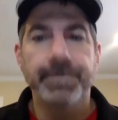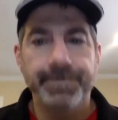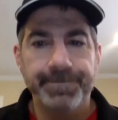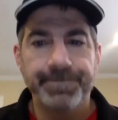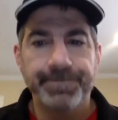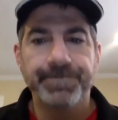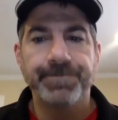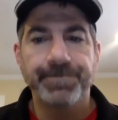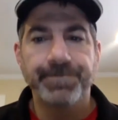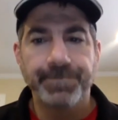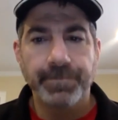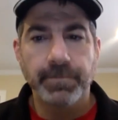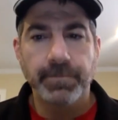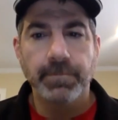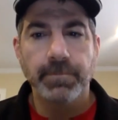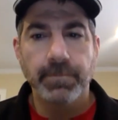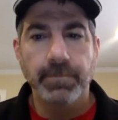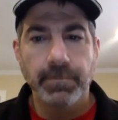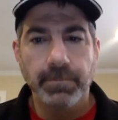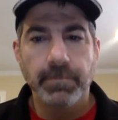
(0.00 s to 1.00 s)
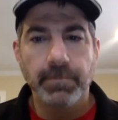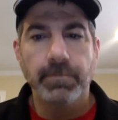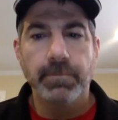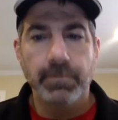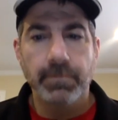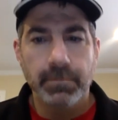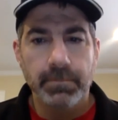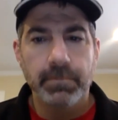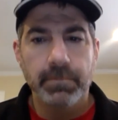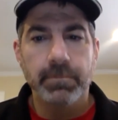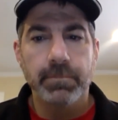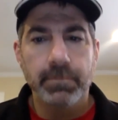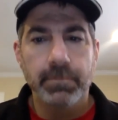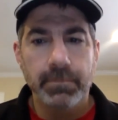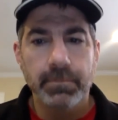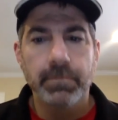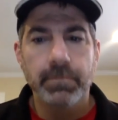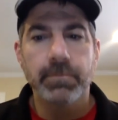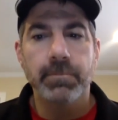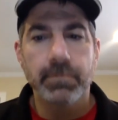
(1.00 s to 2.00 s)
competitions back in the
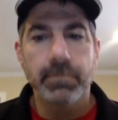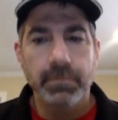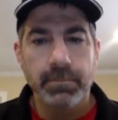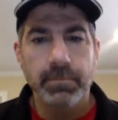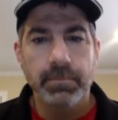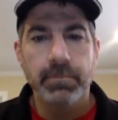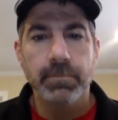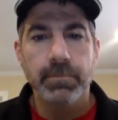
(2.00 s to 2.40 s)
earlier days.